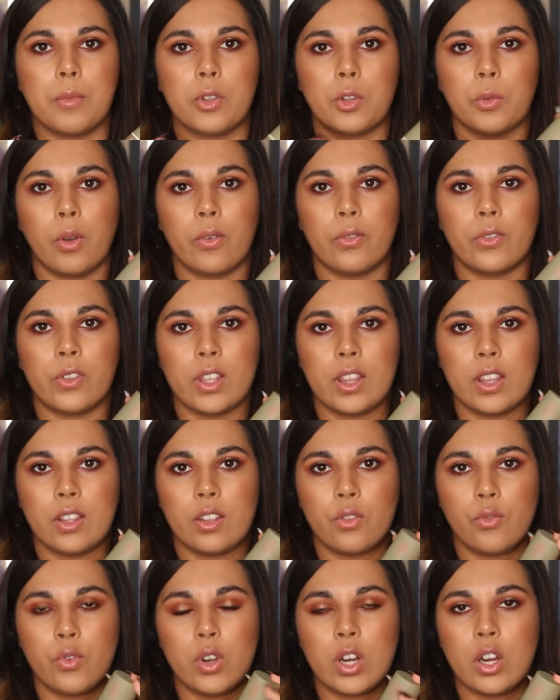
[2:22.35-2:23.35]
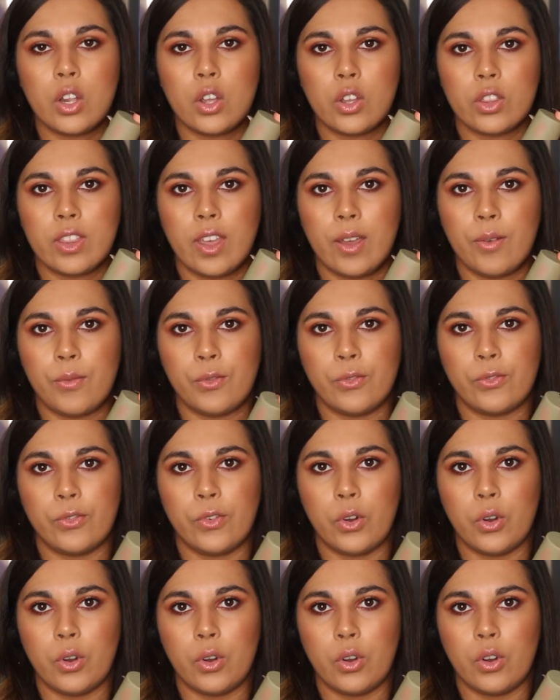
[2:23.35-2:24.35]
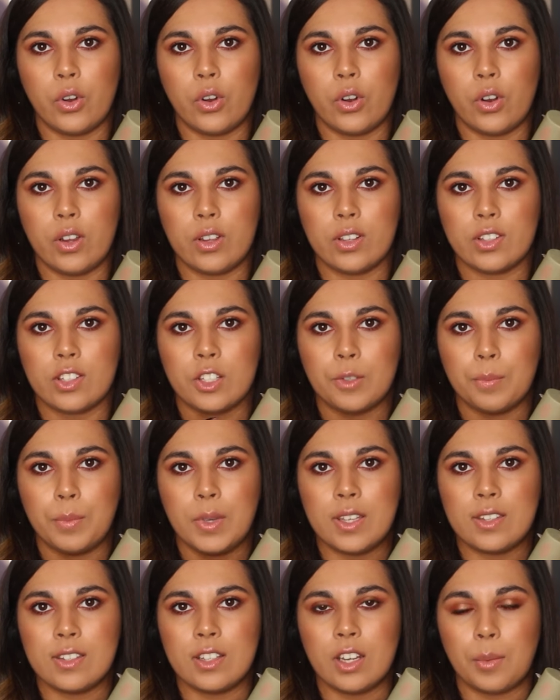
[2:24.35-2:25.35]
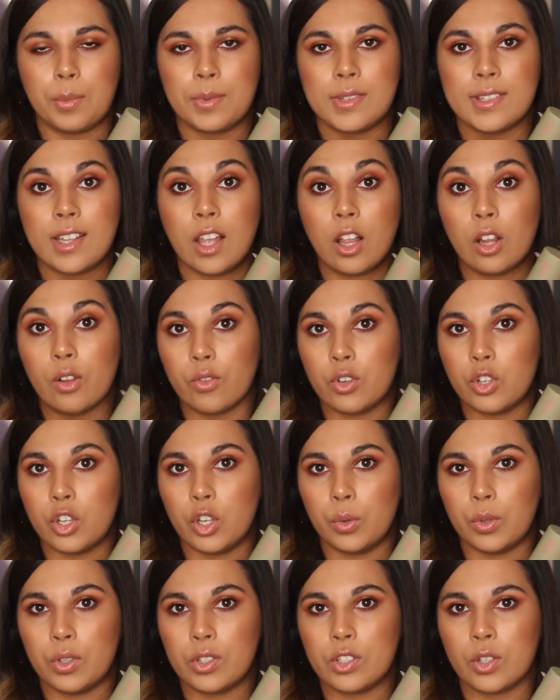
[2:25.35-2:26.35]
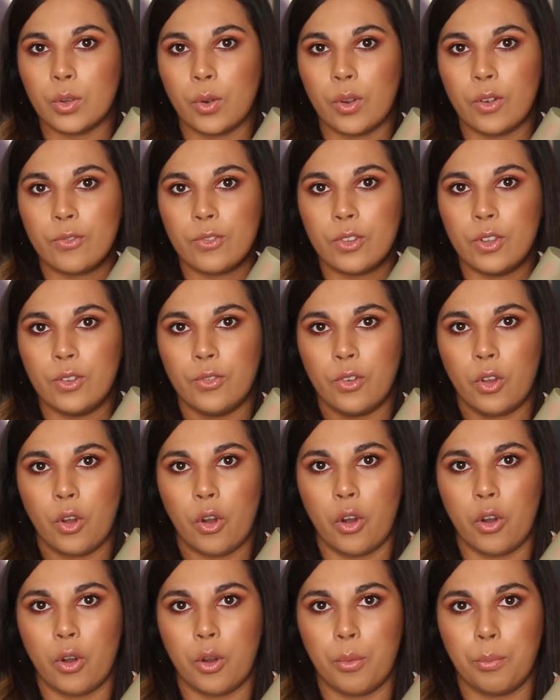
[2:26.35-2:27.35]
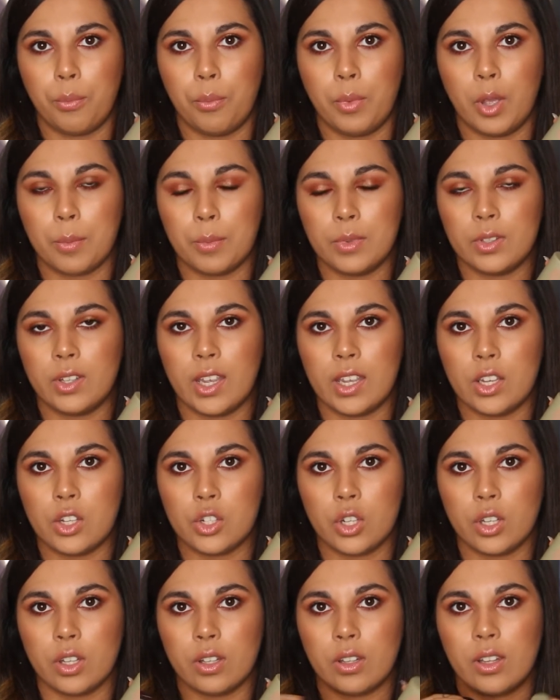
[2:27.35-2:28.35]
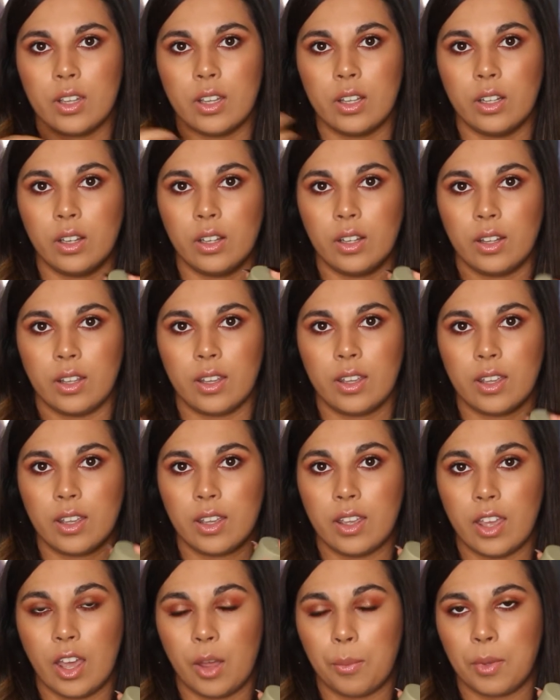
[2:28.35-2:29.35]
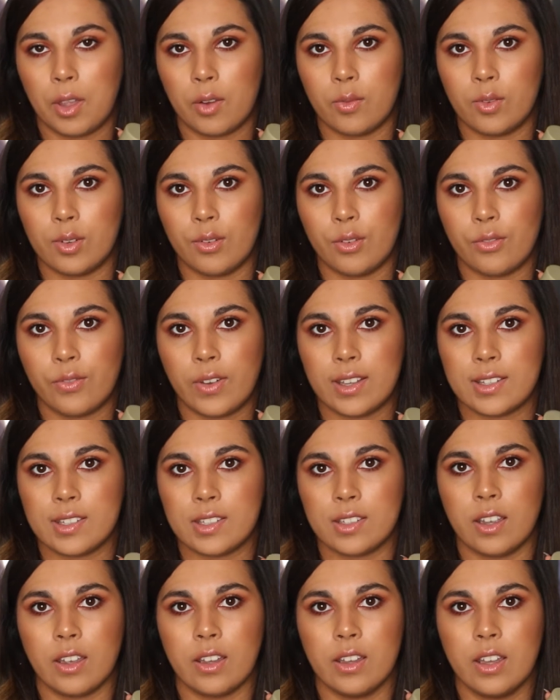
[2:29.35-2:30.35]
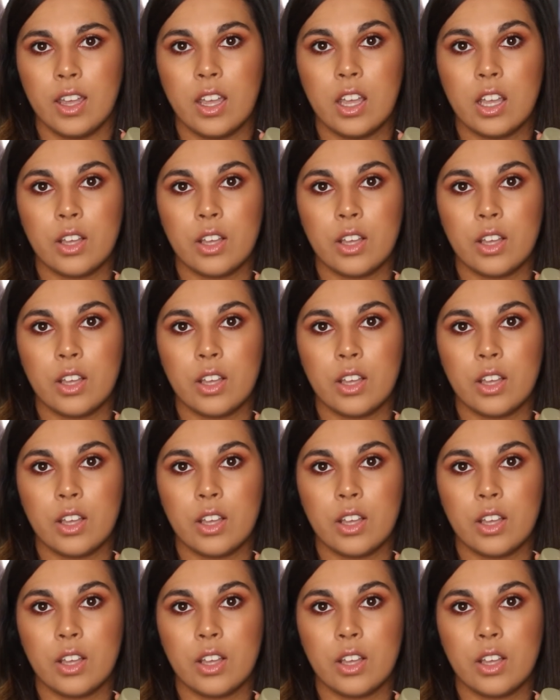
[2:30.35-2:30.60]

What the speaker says: So obviously this is really good then for speeding up cell renewal. So if you've got pigmentation, it'll help get rid of it faster.